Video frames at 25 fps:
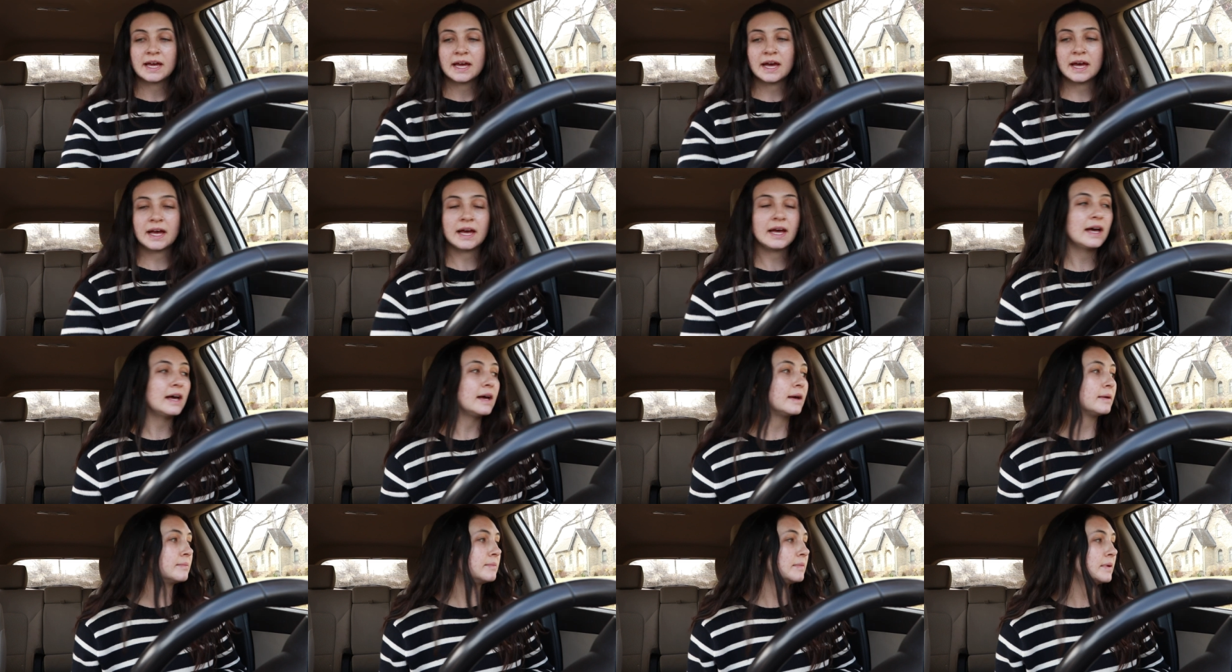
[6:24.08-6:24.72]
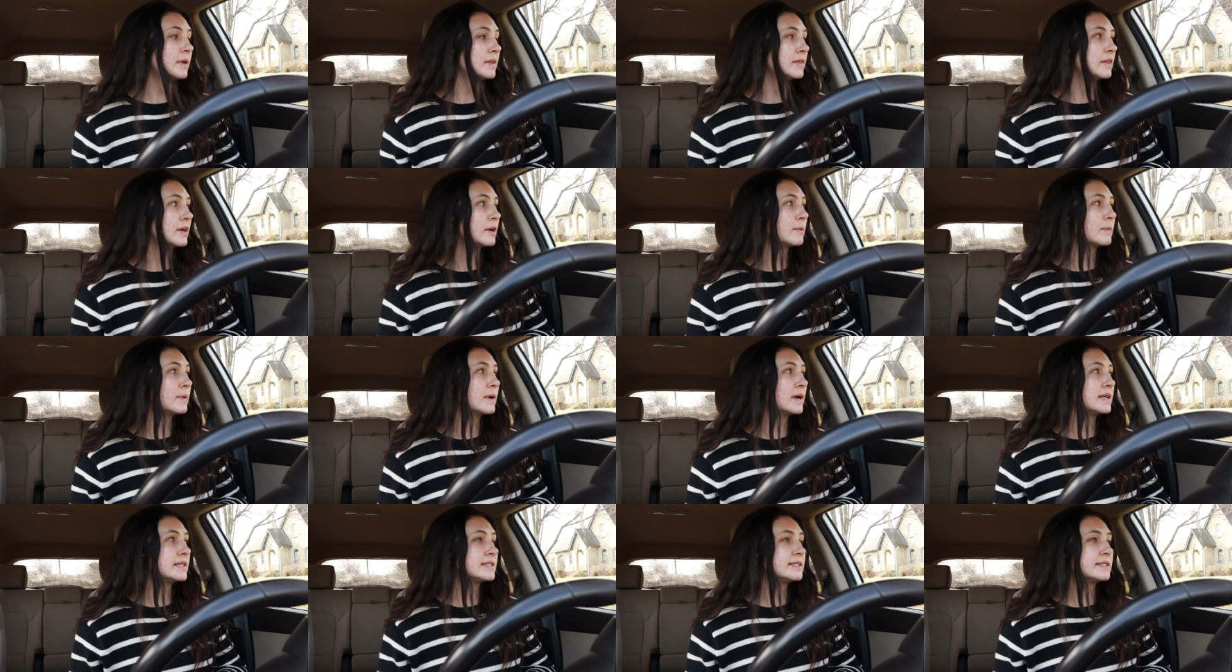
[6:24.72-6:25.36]
Um, there
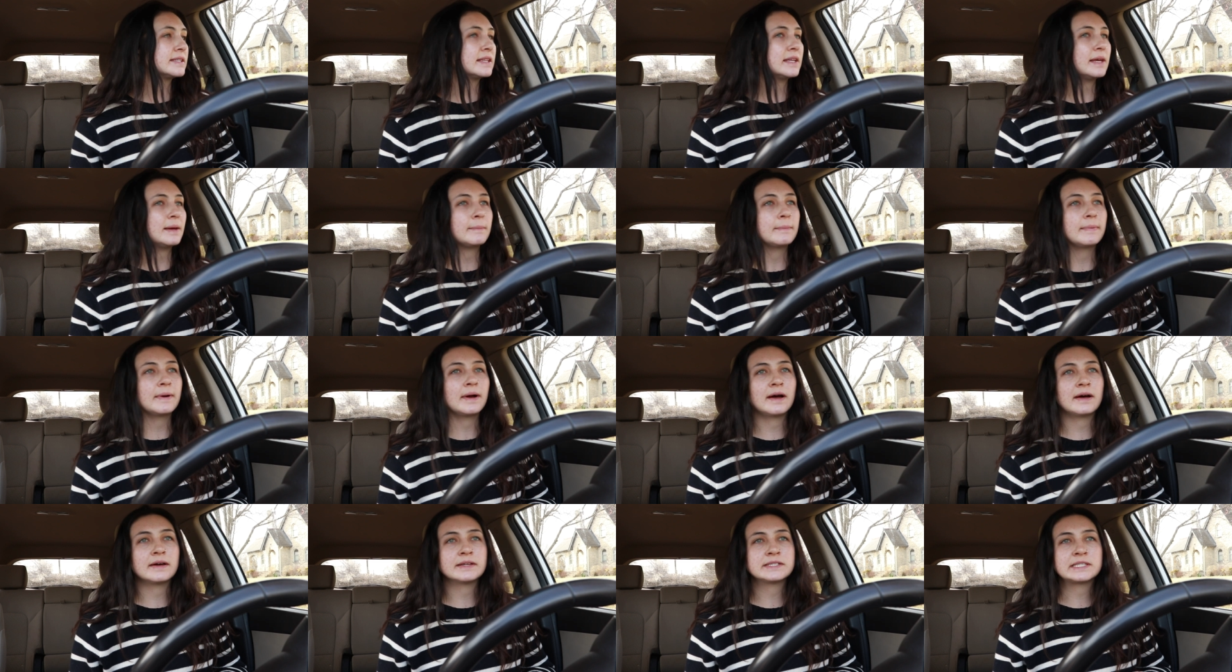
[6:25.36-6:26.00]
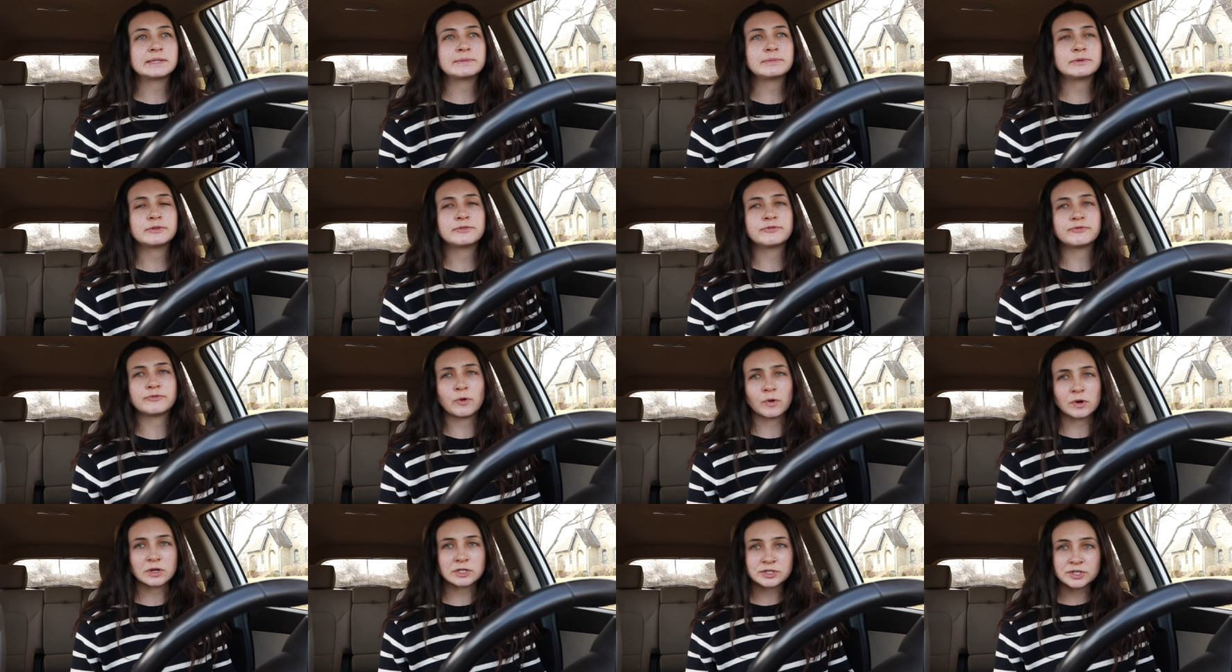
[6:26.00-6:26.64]
was The Impossible
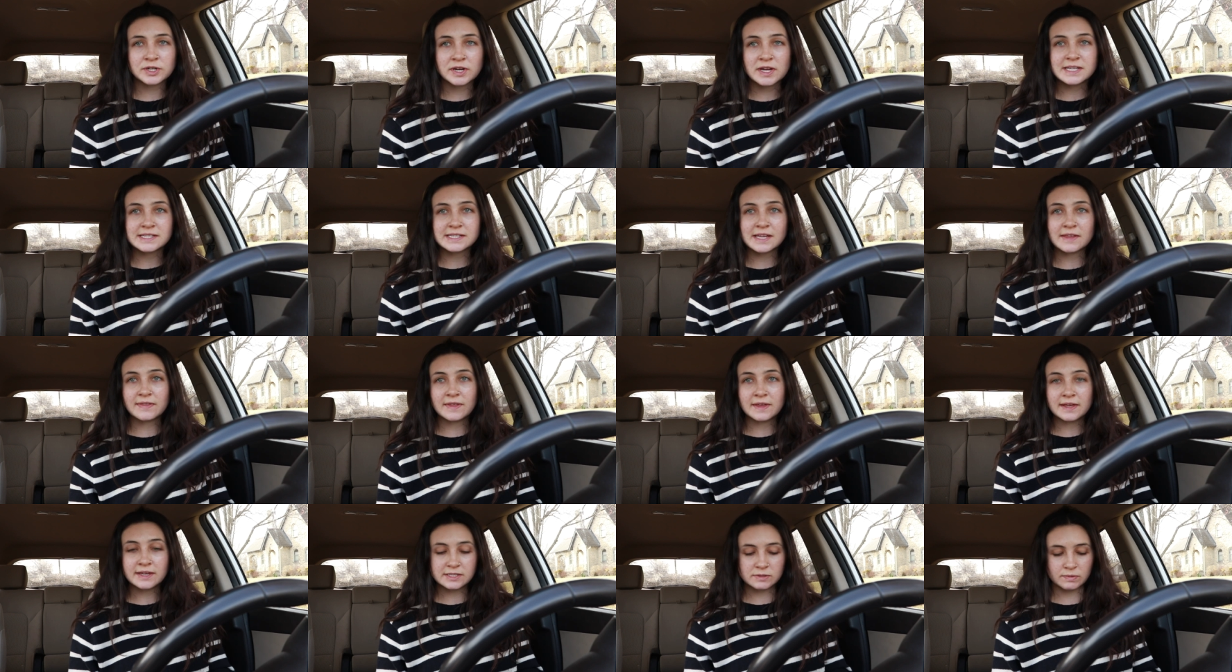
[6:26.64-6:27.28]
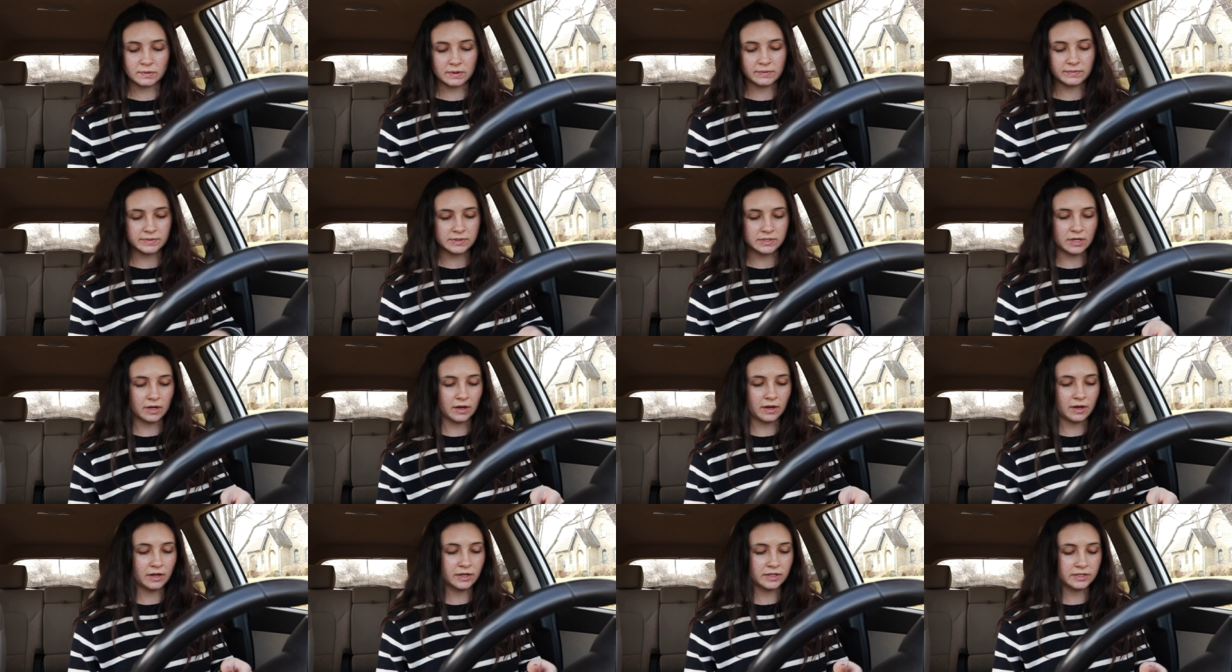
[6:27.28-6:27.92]
Fortress, I think is what it was
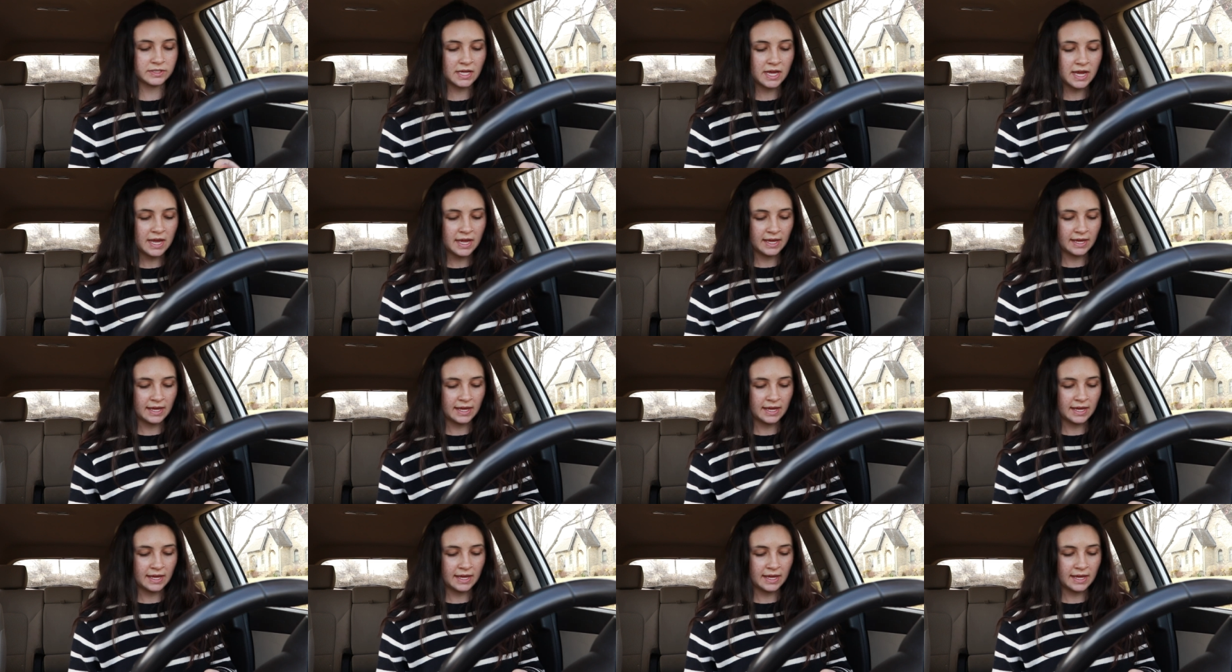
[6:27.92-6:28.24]
called,